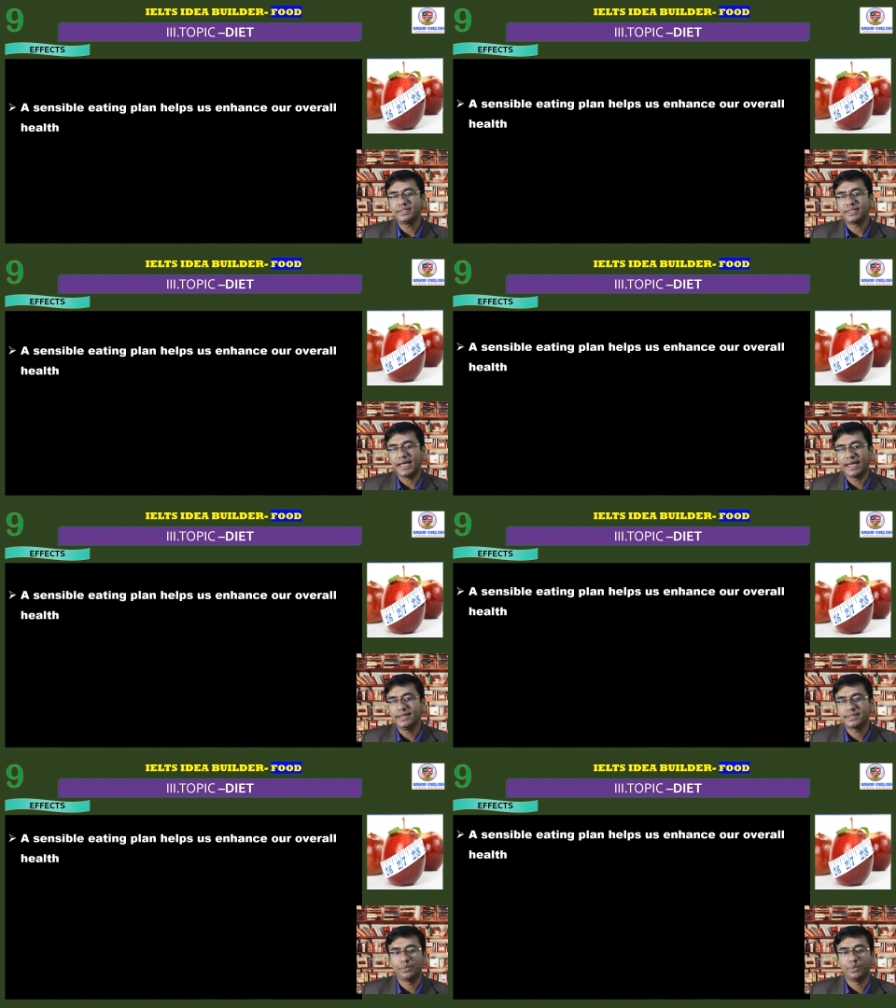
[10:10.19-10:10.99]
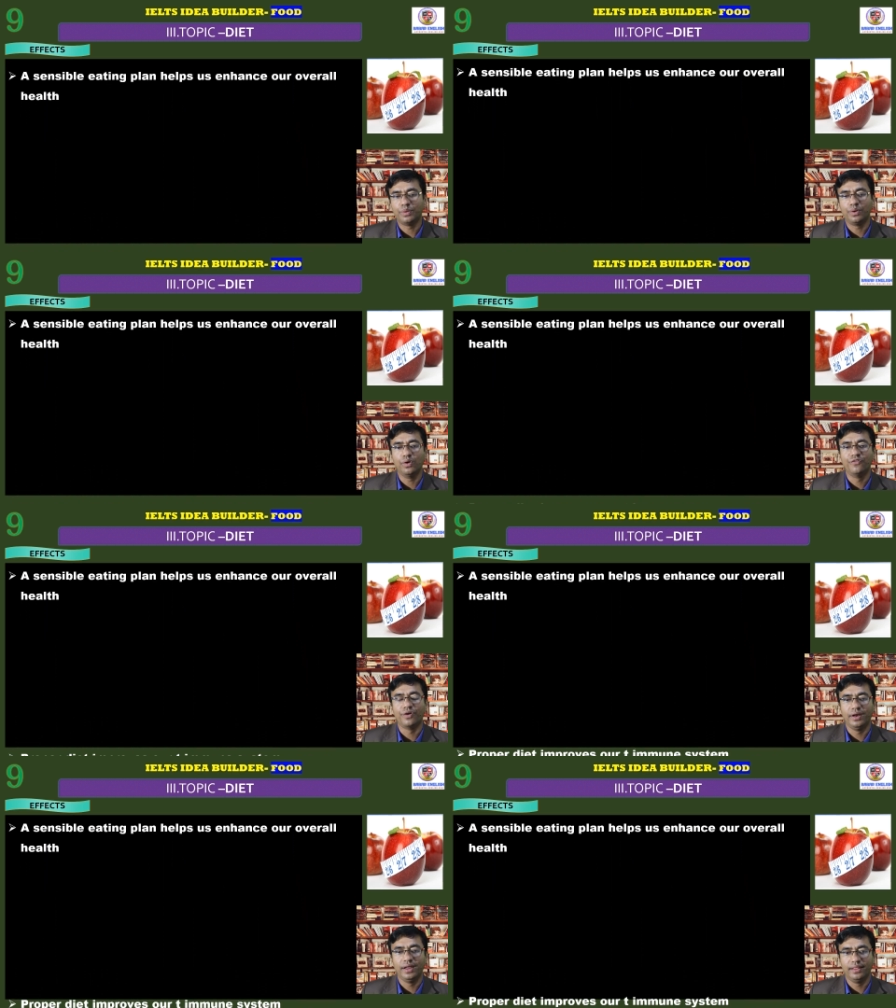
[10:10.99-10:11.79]
enhance our overall
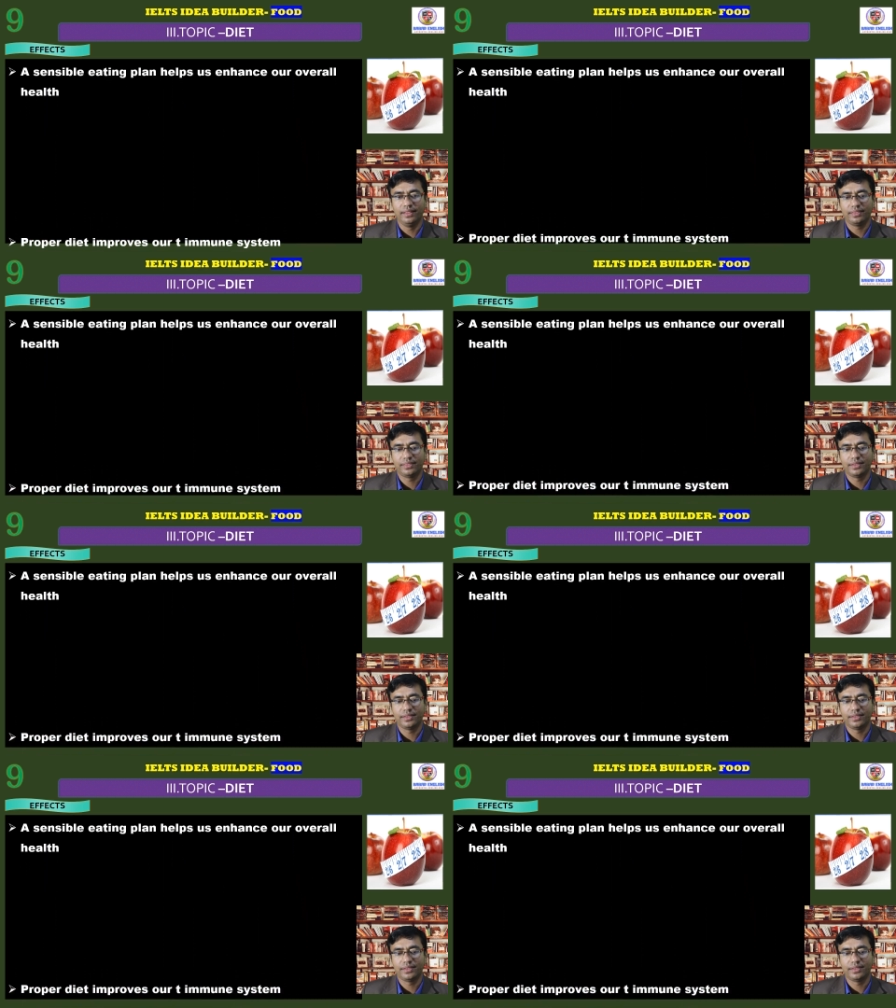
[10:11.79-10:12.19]
health.